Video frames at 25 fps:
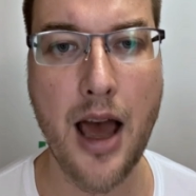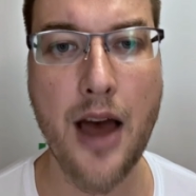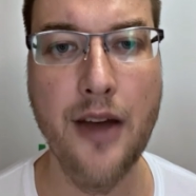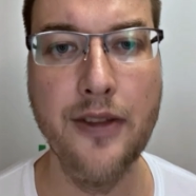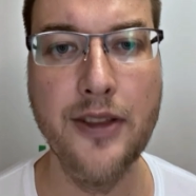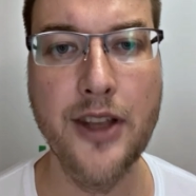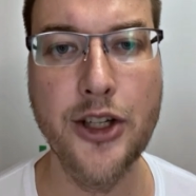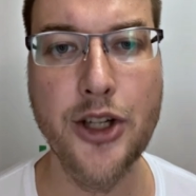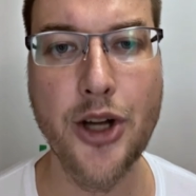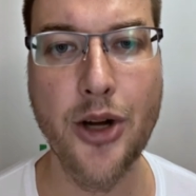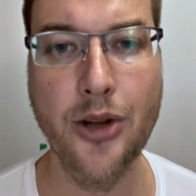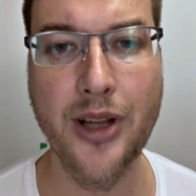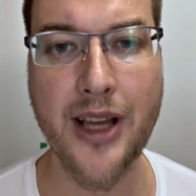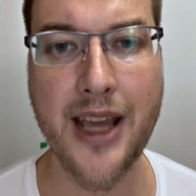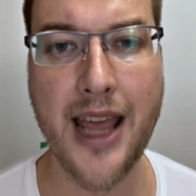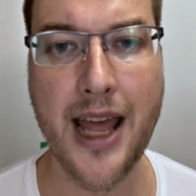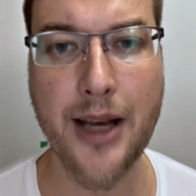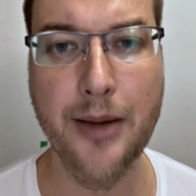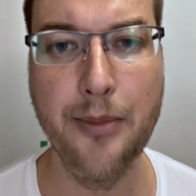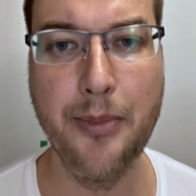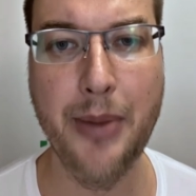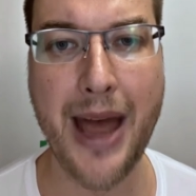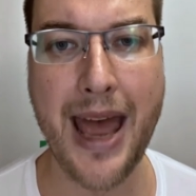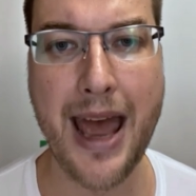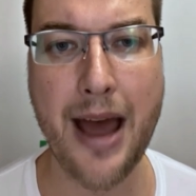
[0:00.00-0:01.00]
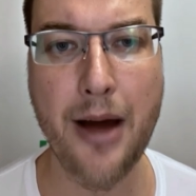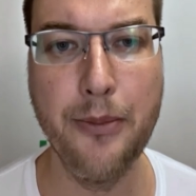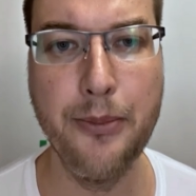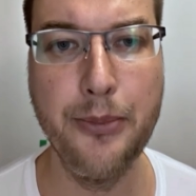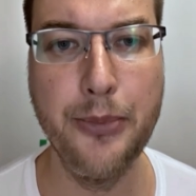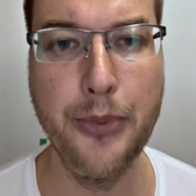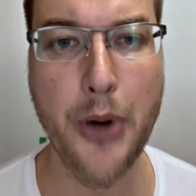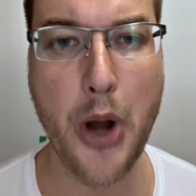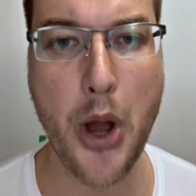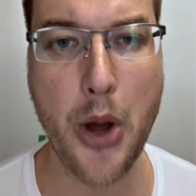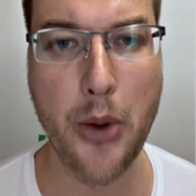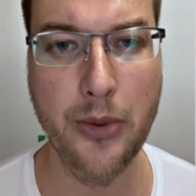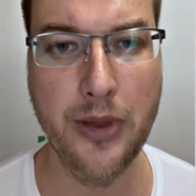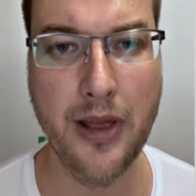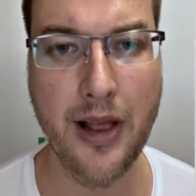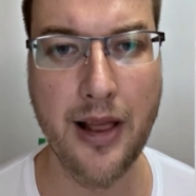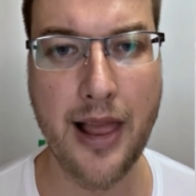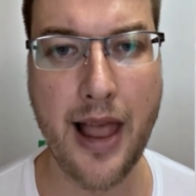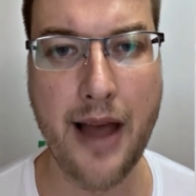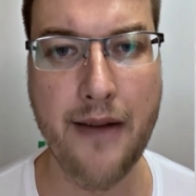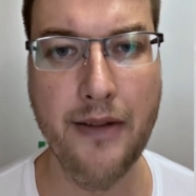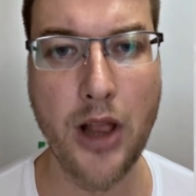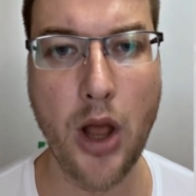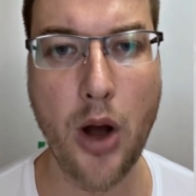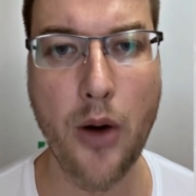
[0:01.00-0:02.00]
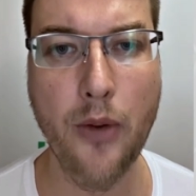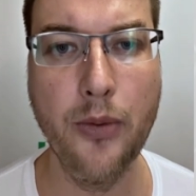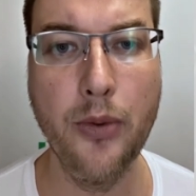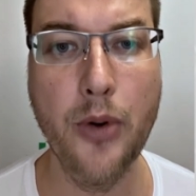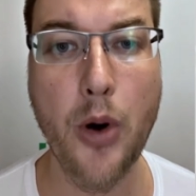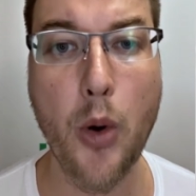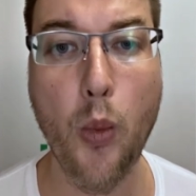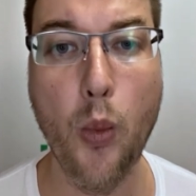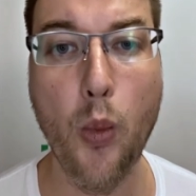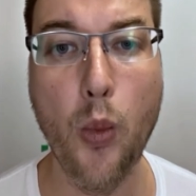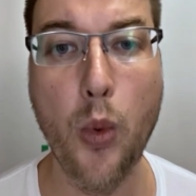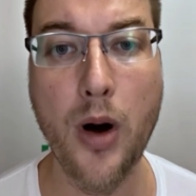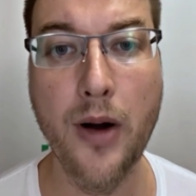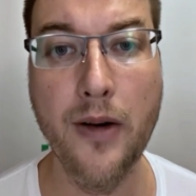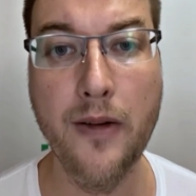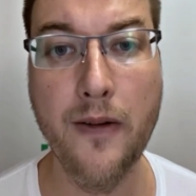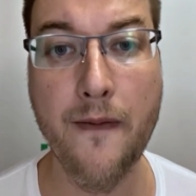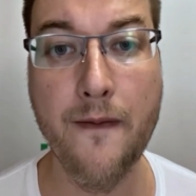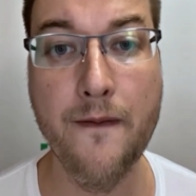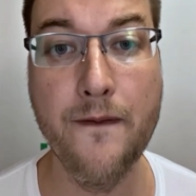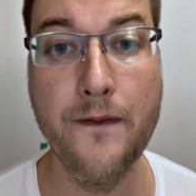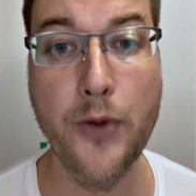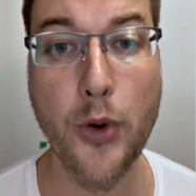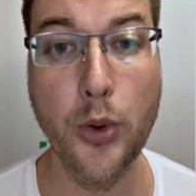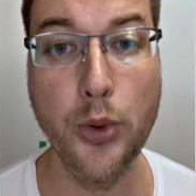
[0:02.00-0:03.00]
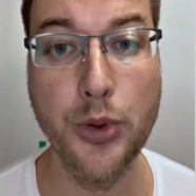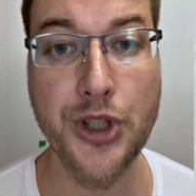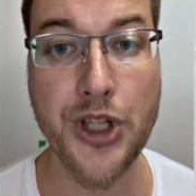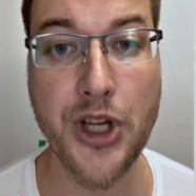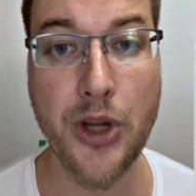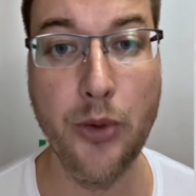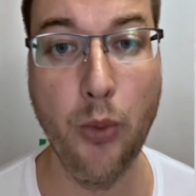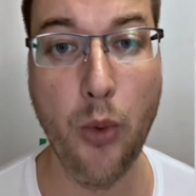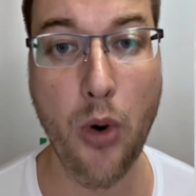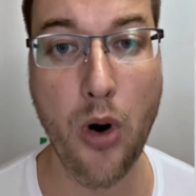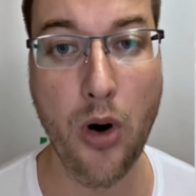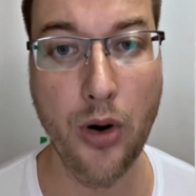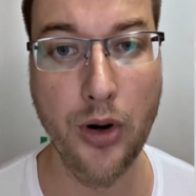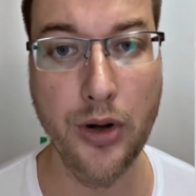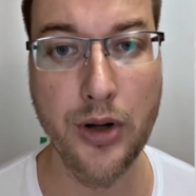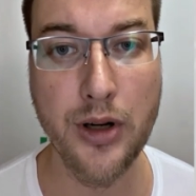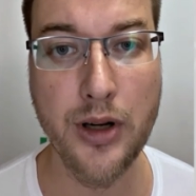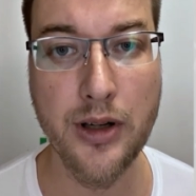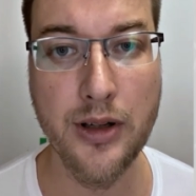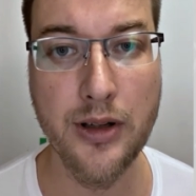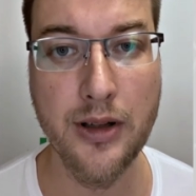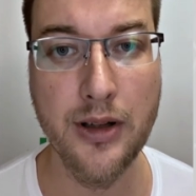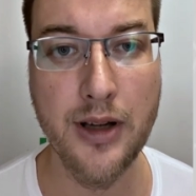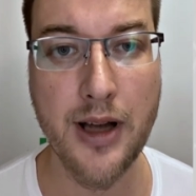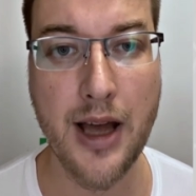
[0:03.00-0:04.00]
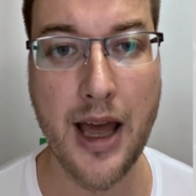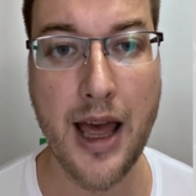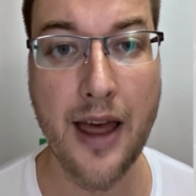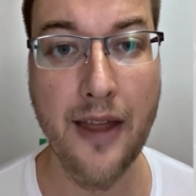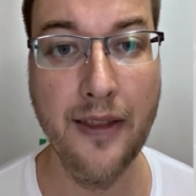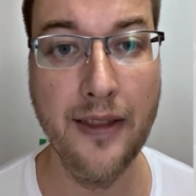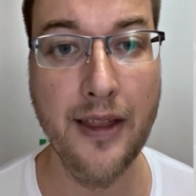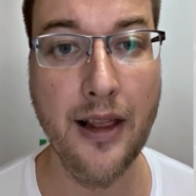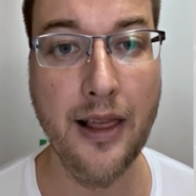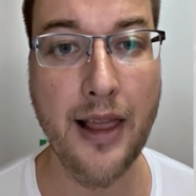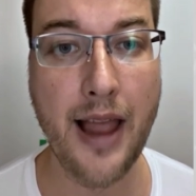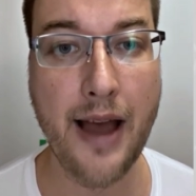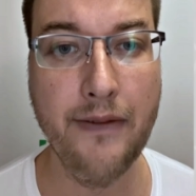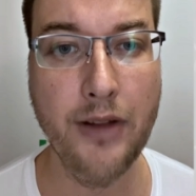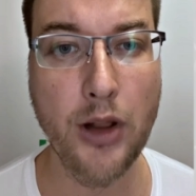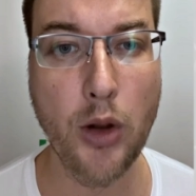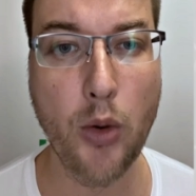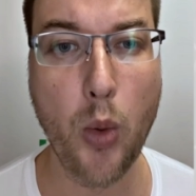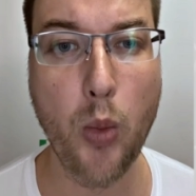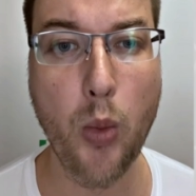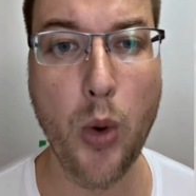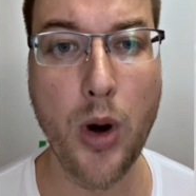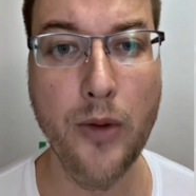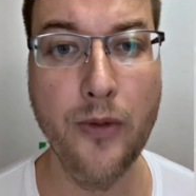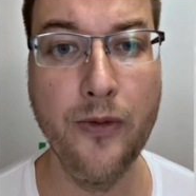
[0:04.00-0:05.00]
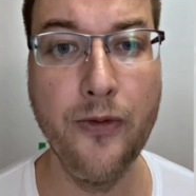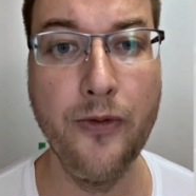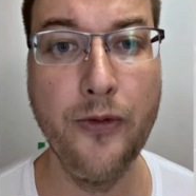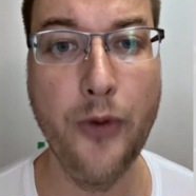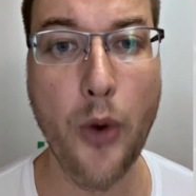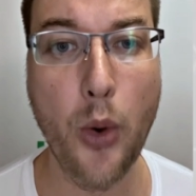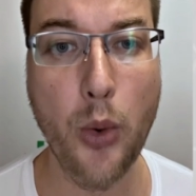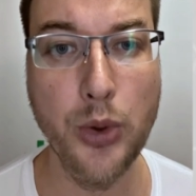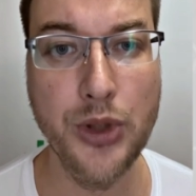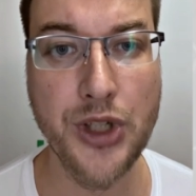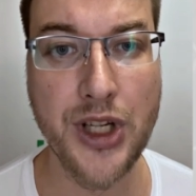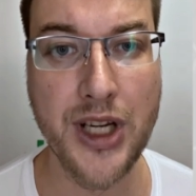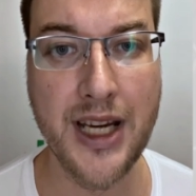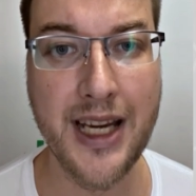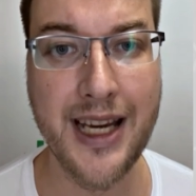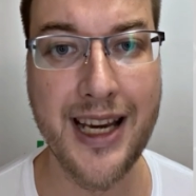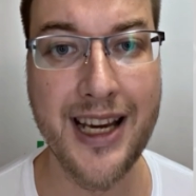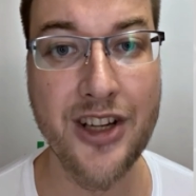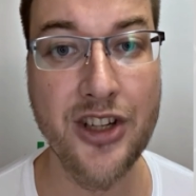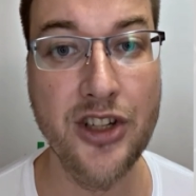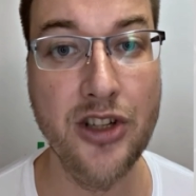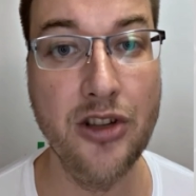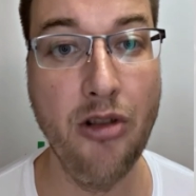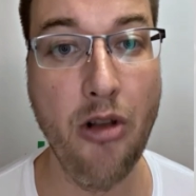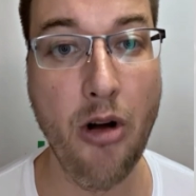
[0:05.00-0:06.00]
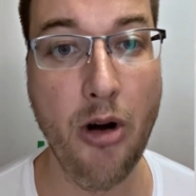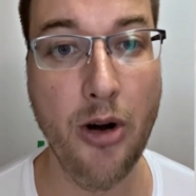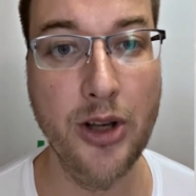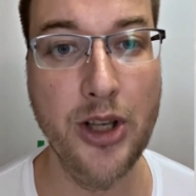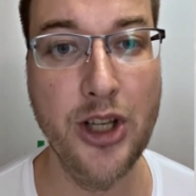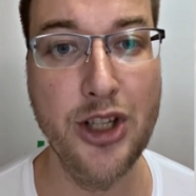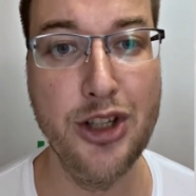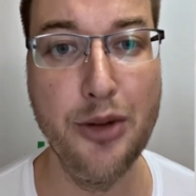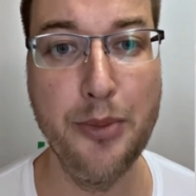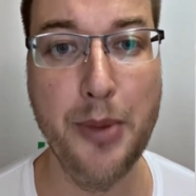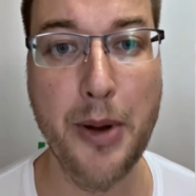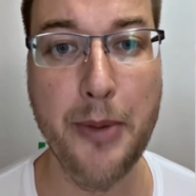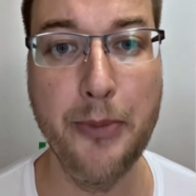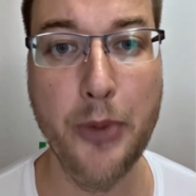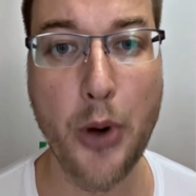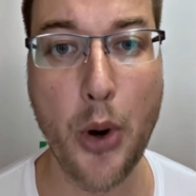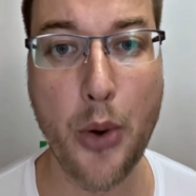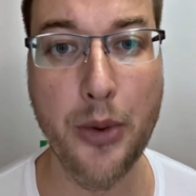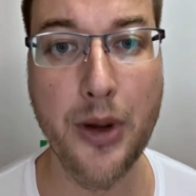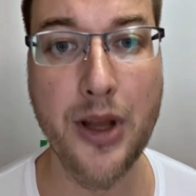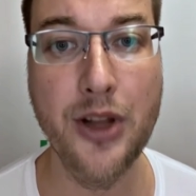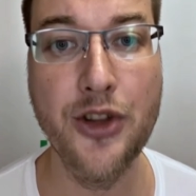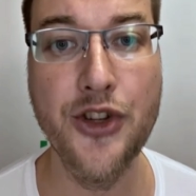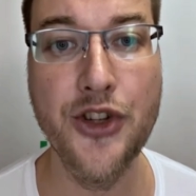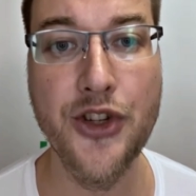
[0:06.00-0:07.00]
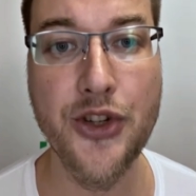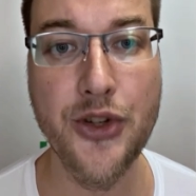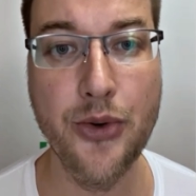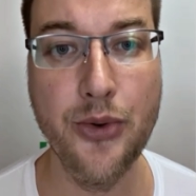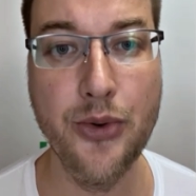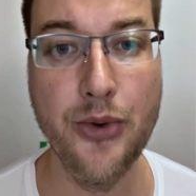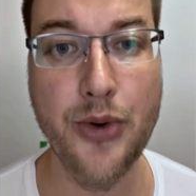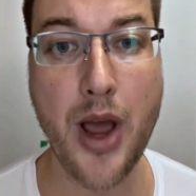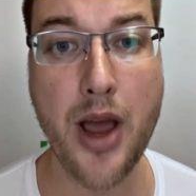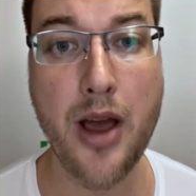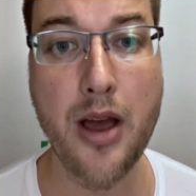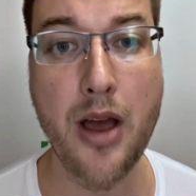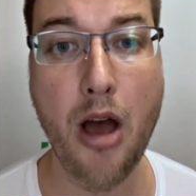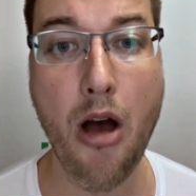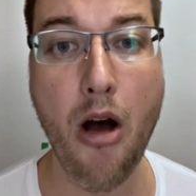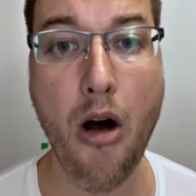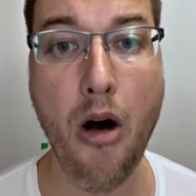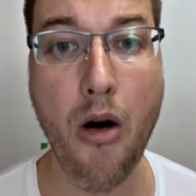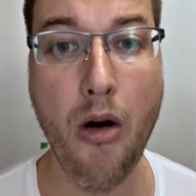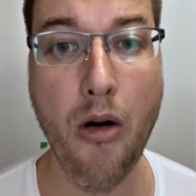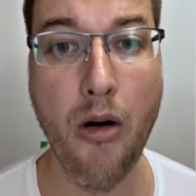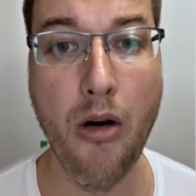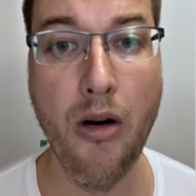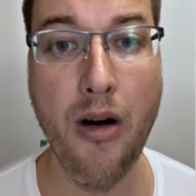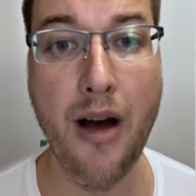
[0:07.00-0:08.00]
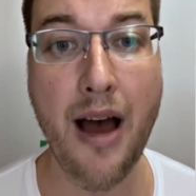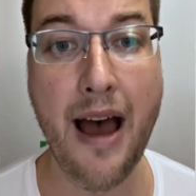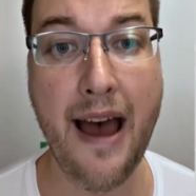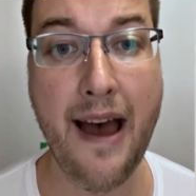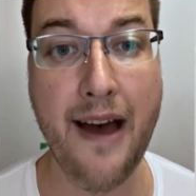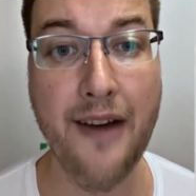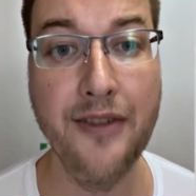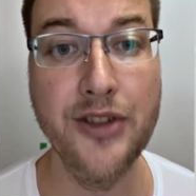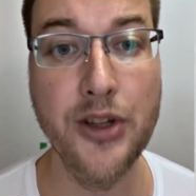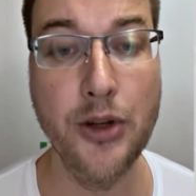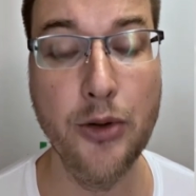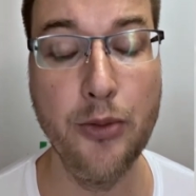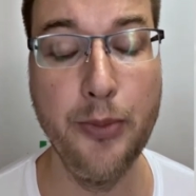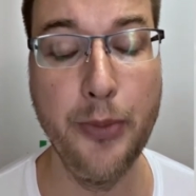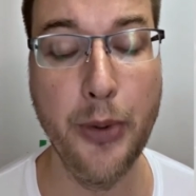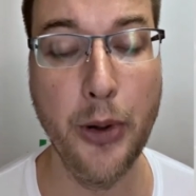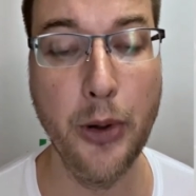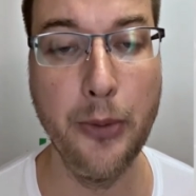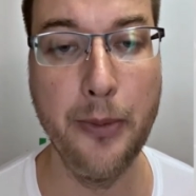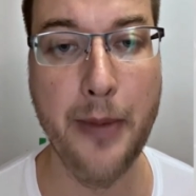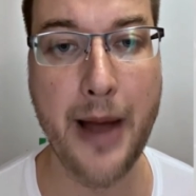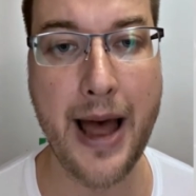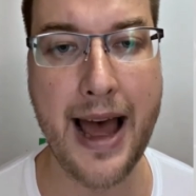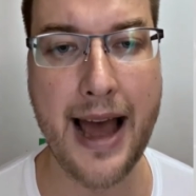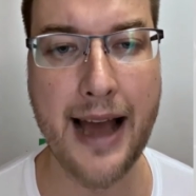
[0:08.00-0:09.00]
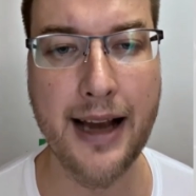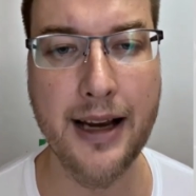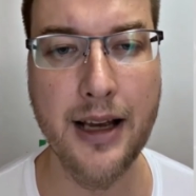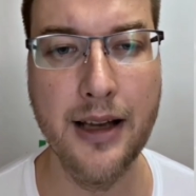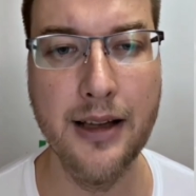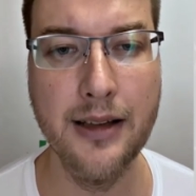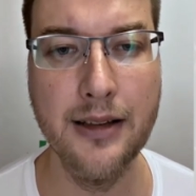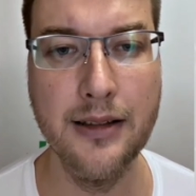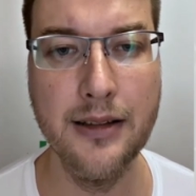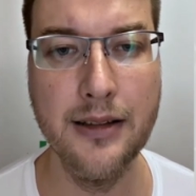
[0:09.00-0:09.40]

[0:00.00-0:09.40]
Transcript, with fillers: The dollar yen pair broke the level of 141. The level of 140 is likely to be broken sooner or after pullback.